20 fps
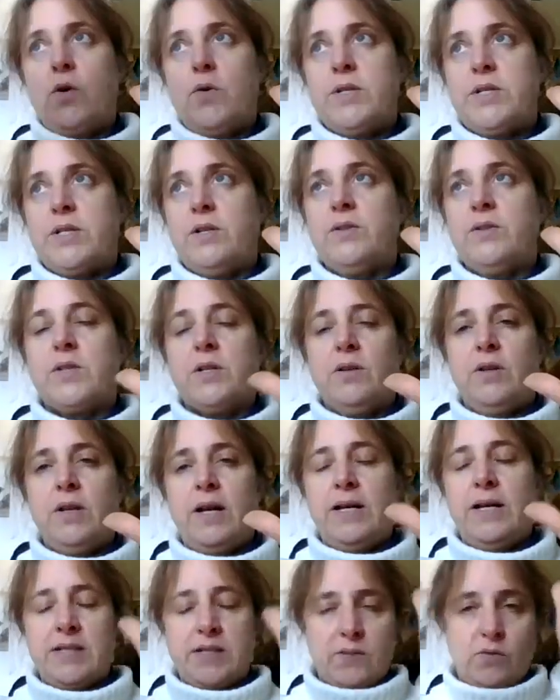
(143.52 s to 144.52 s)
horizontal
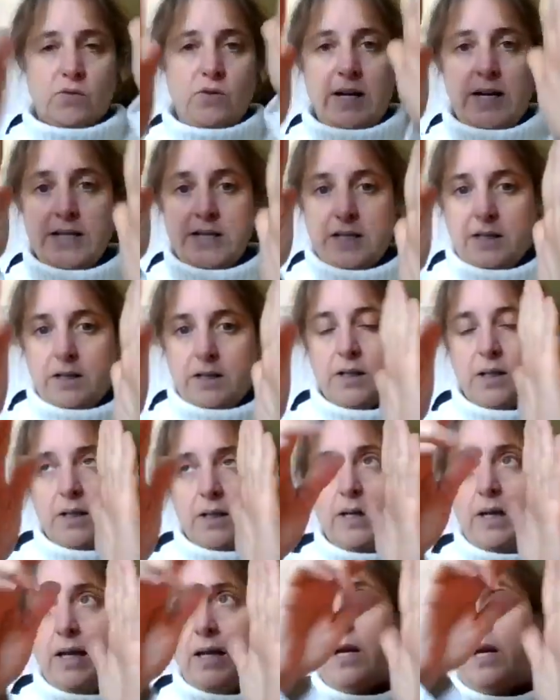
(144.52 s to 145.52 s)
lines, creating a
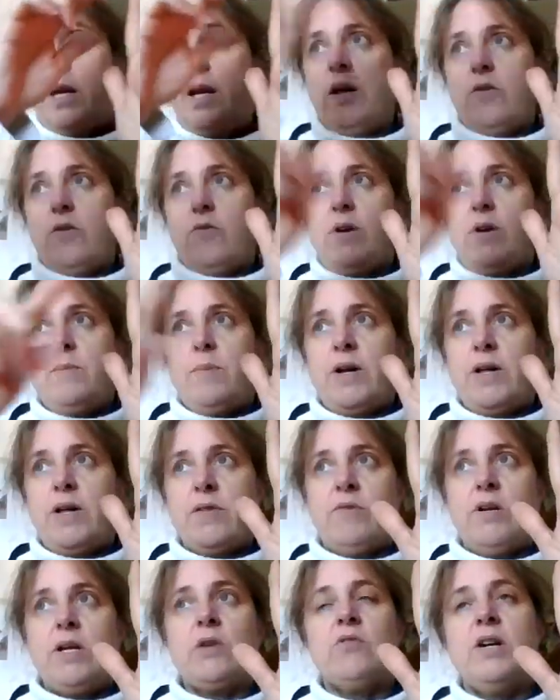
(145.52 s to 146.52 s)
kind of like 3 by
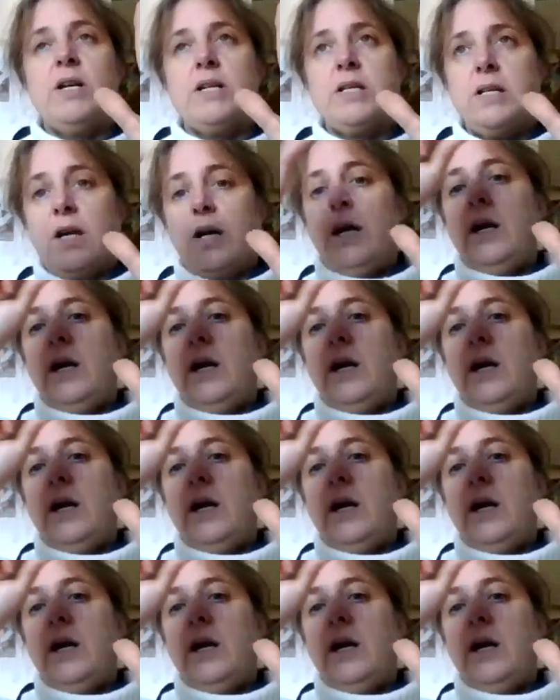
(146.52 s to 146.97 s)
3 grid.